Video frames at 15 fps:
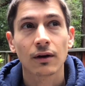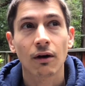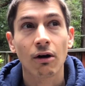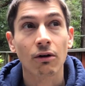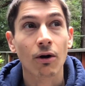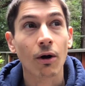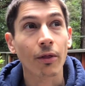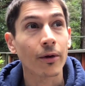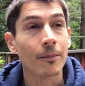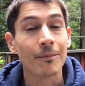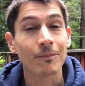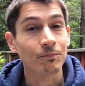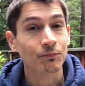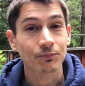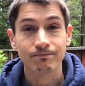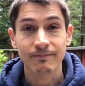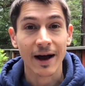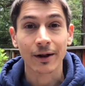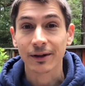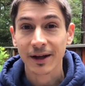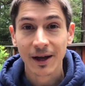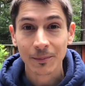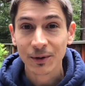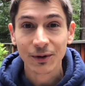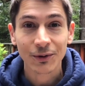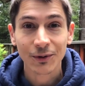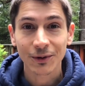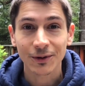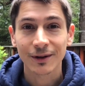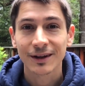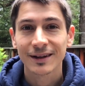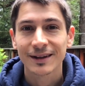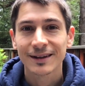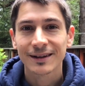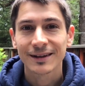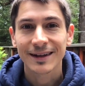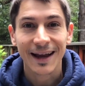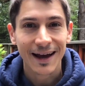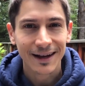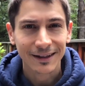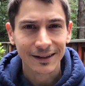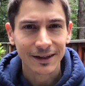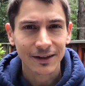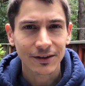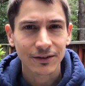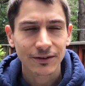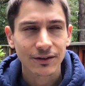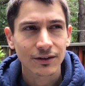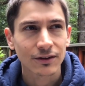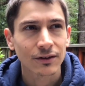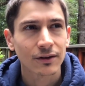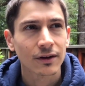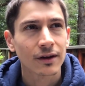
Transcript: I'll call them alchemical catalysts.